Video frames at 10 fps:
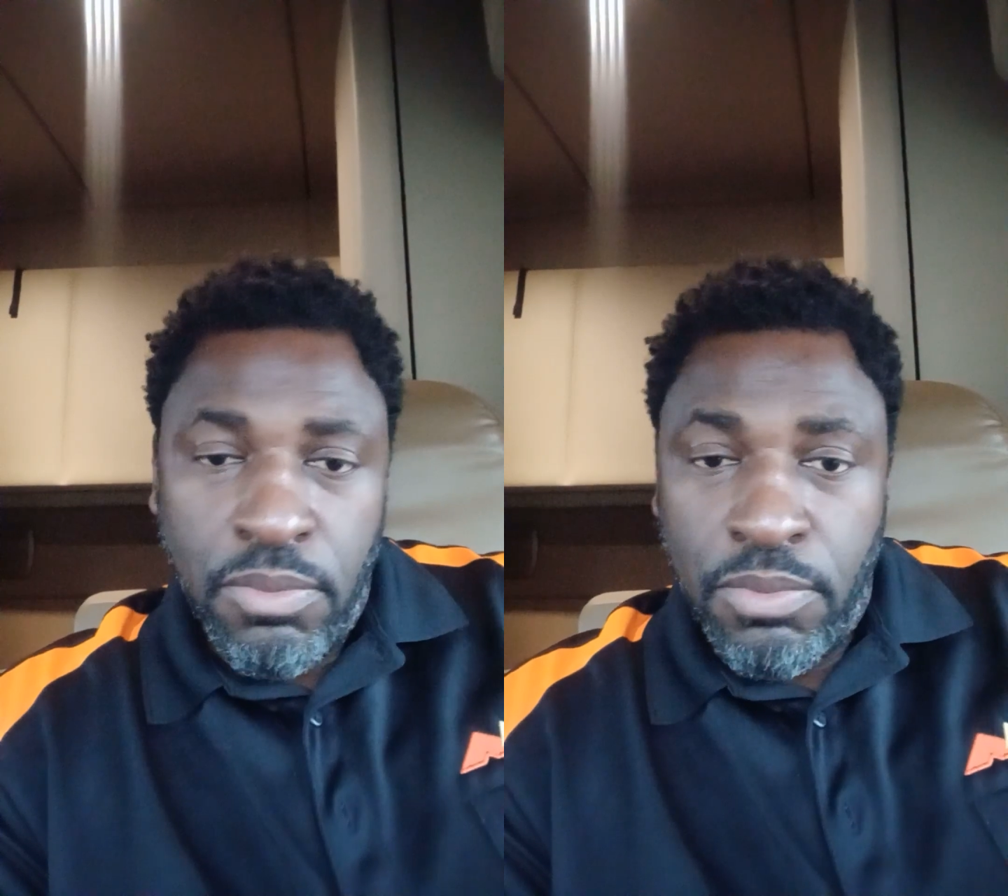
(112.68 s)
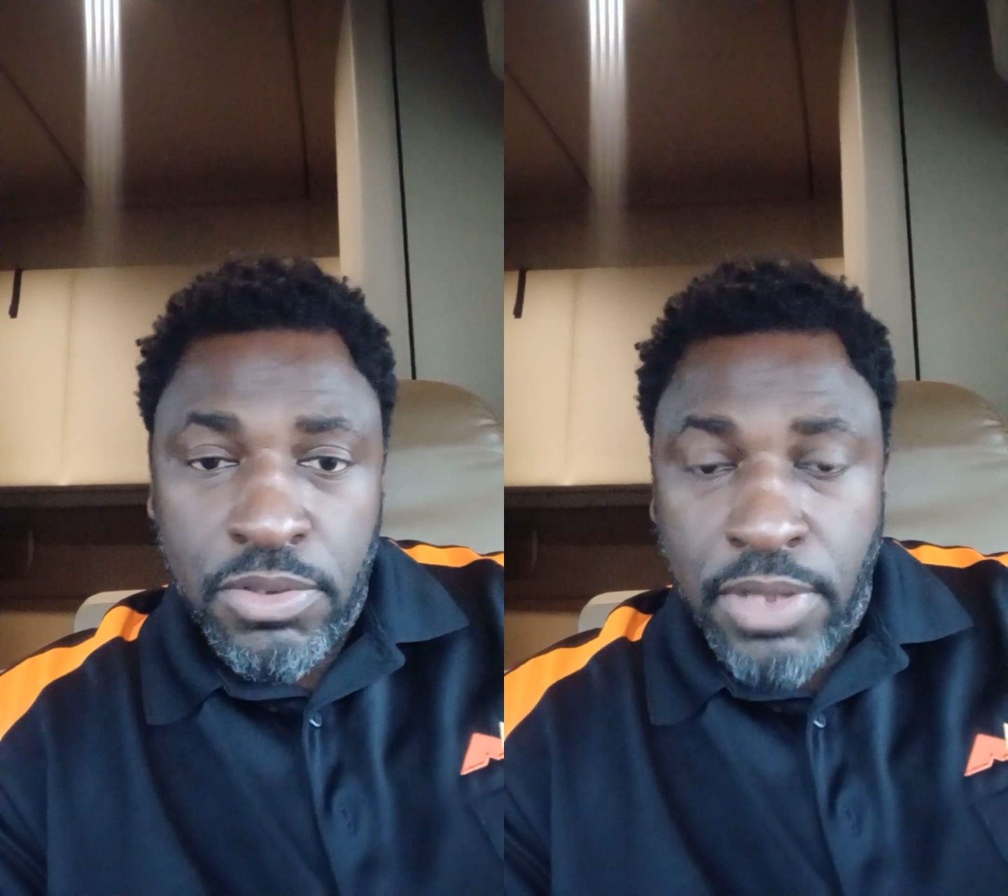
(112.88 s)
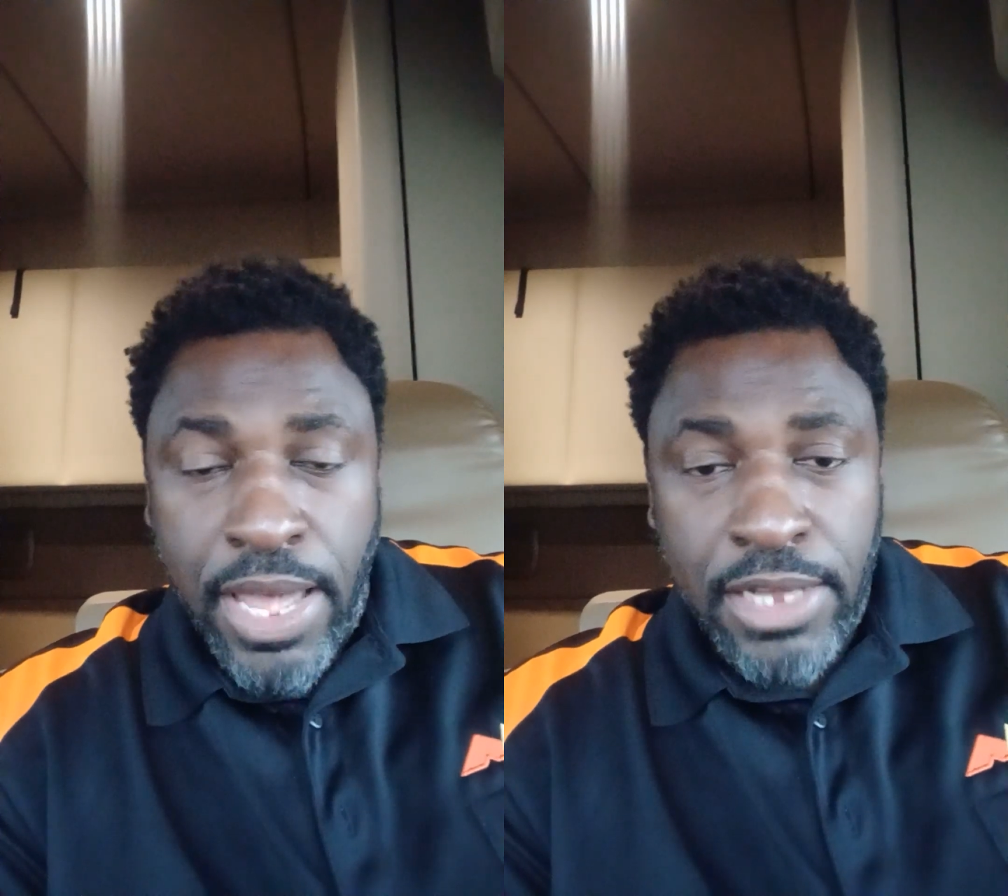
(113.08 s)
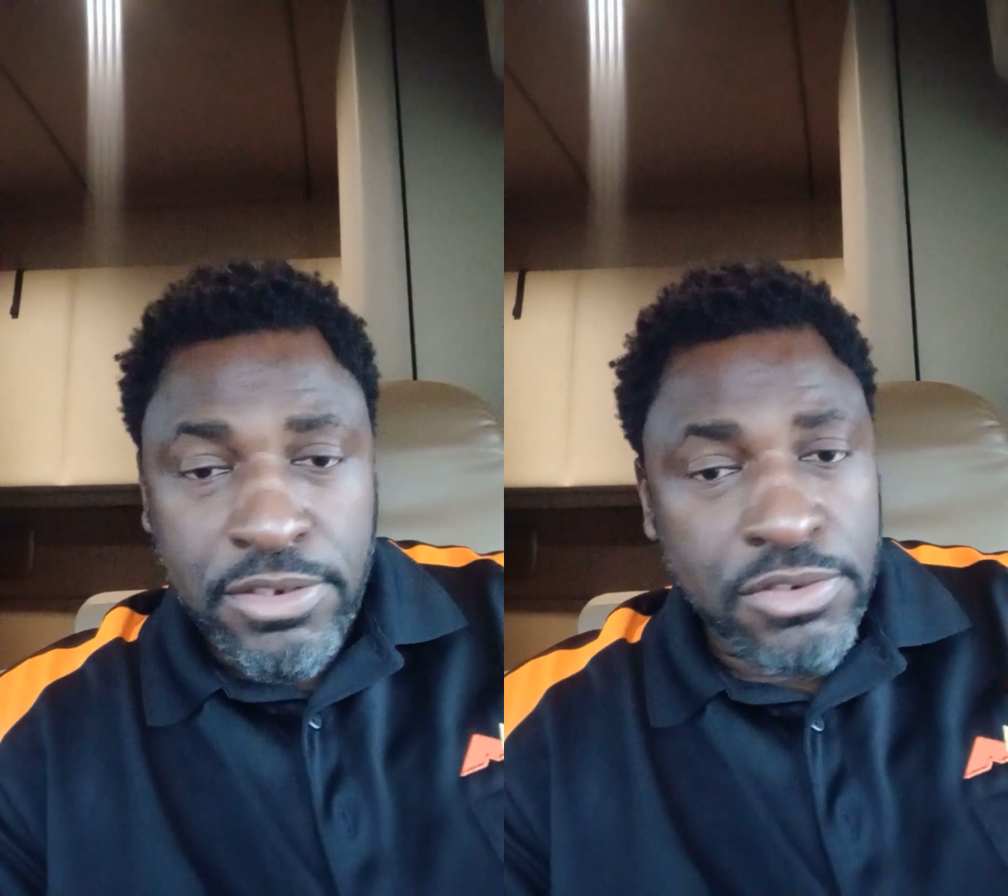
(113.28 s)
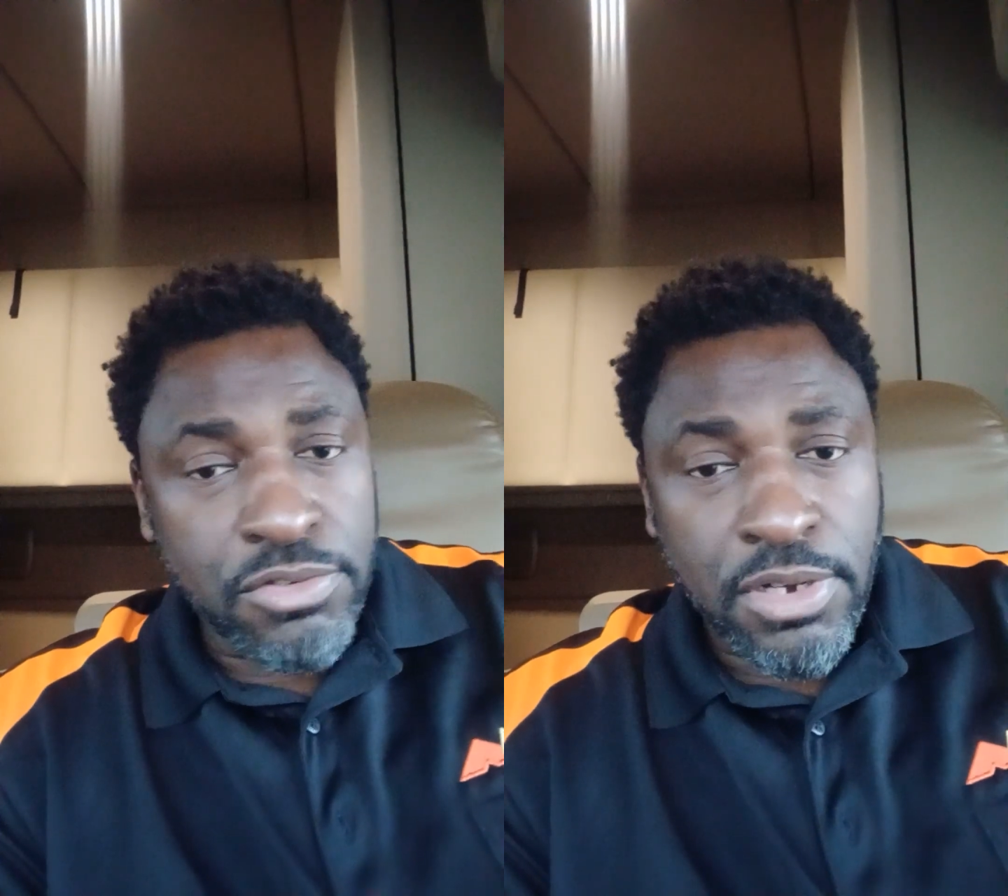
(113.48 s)
with
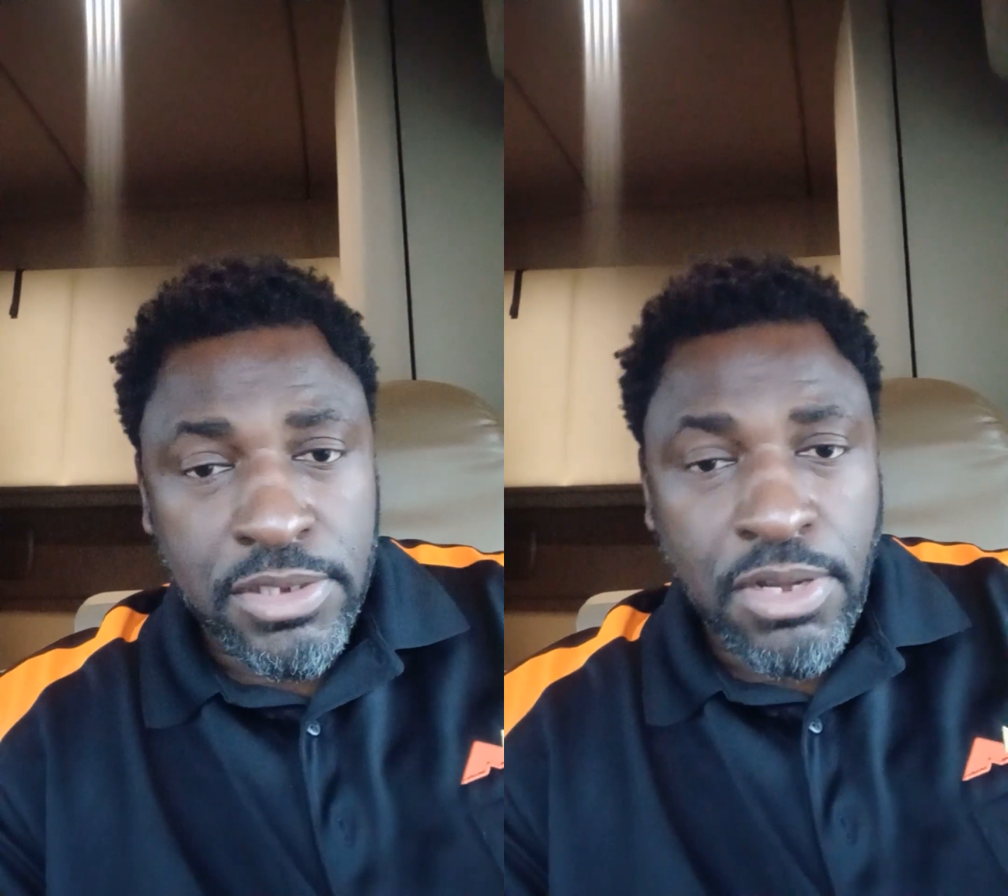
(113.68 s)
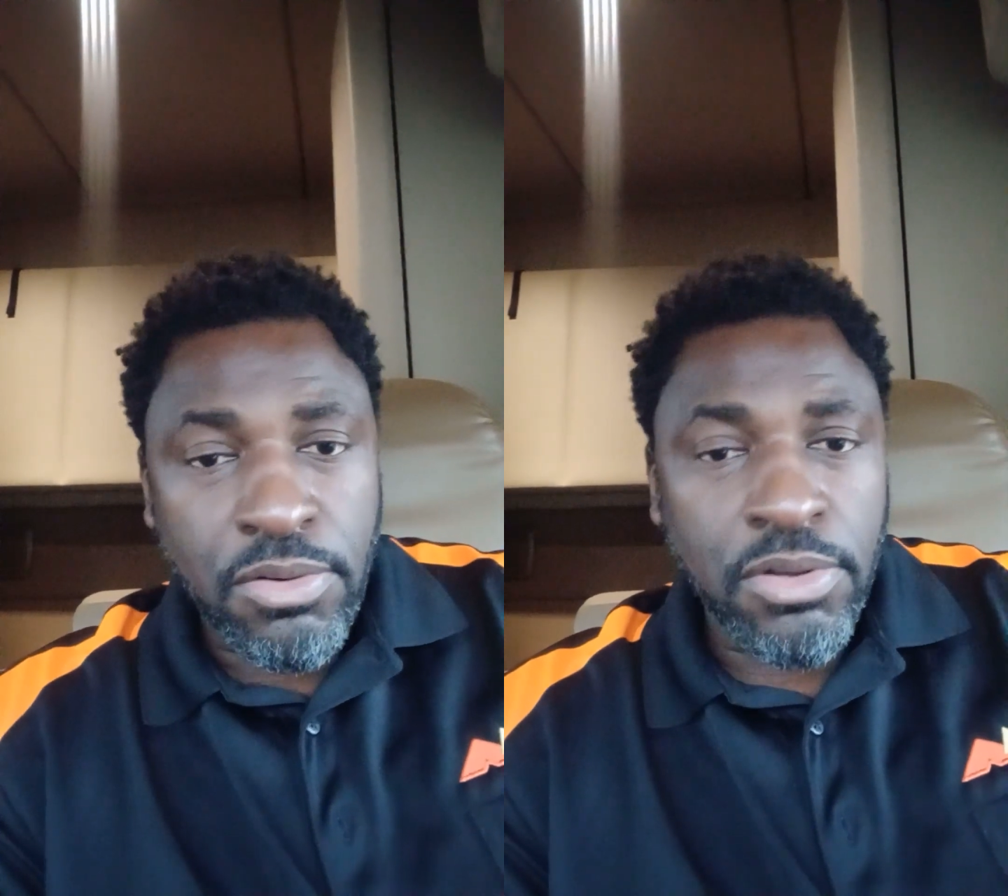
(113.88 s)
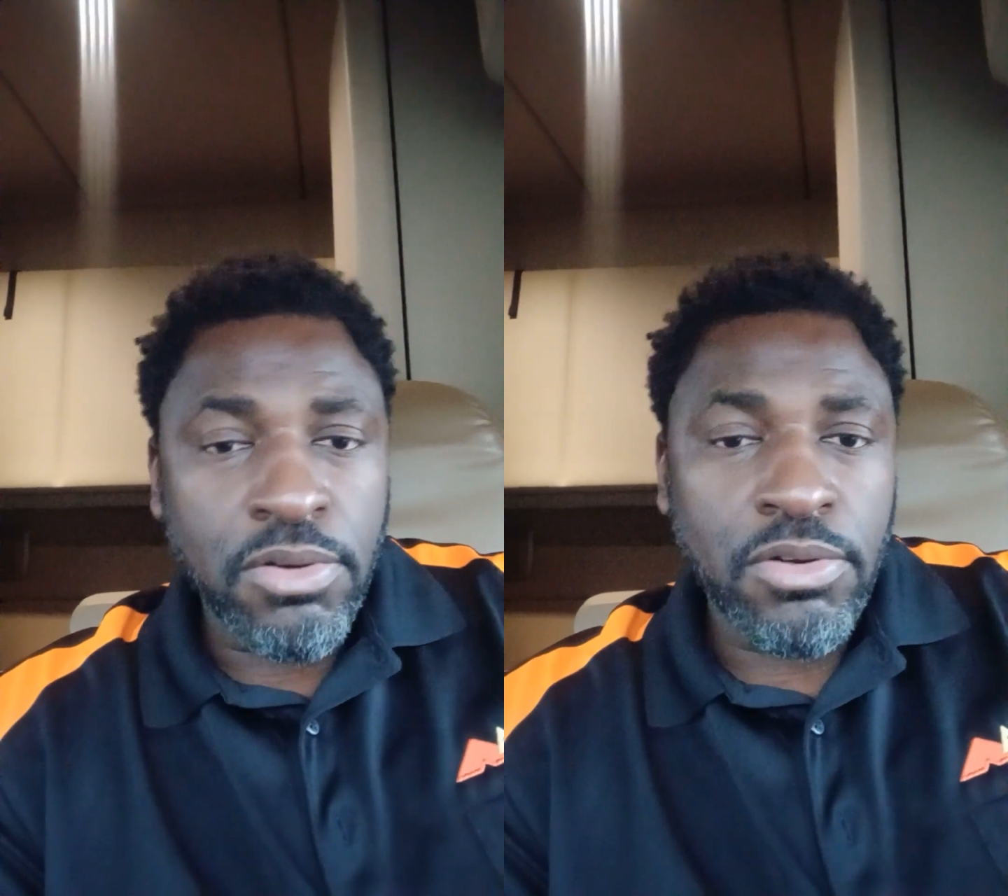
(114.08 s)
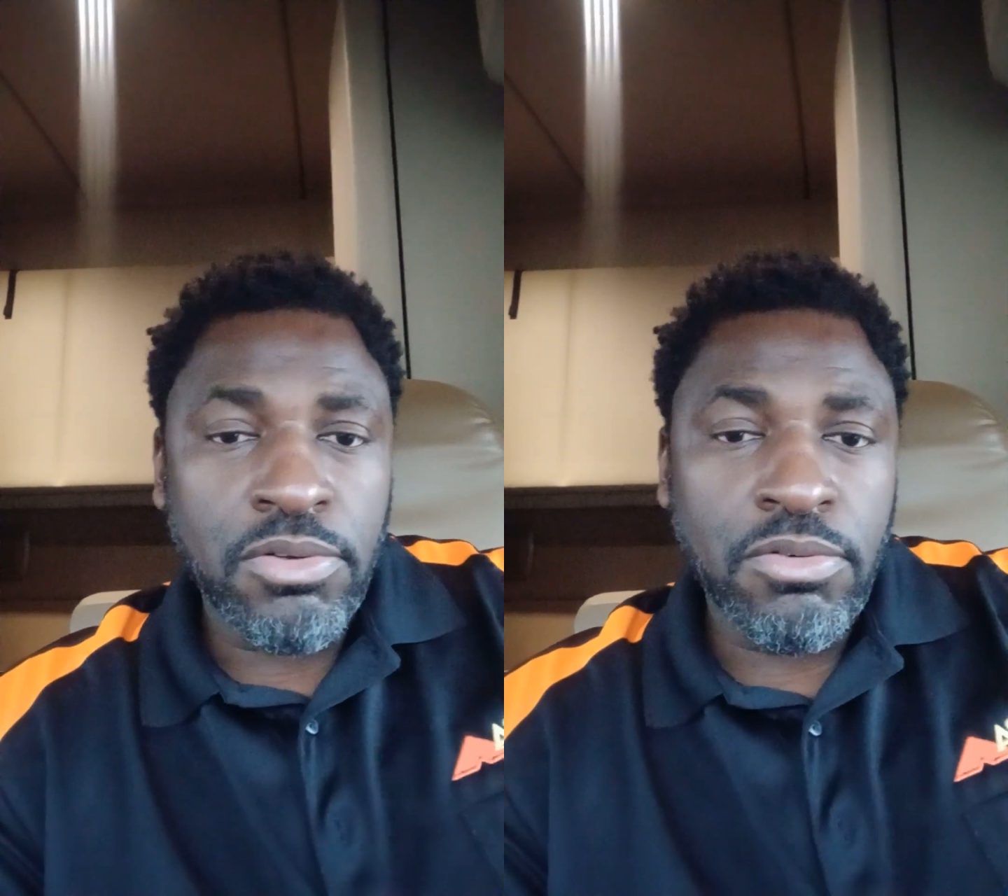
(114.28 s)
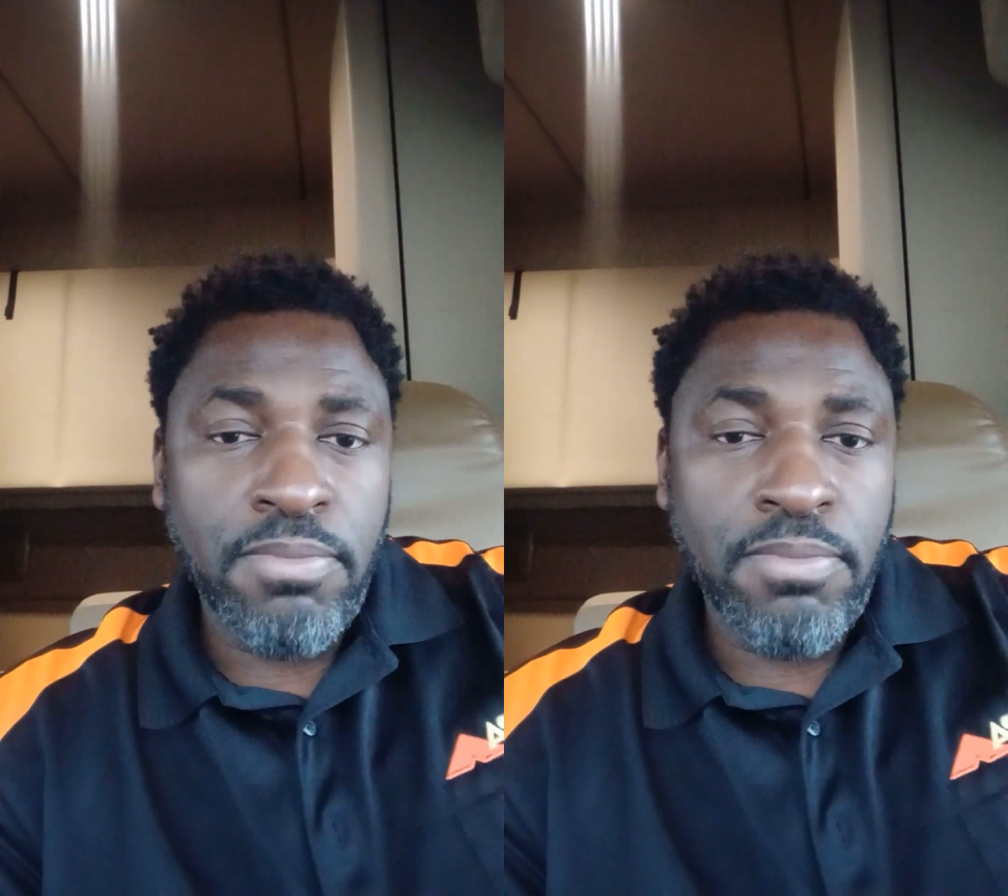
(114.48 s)
Ashley trucks, they're only going to do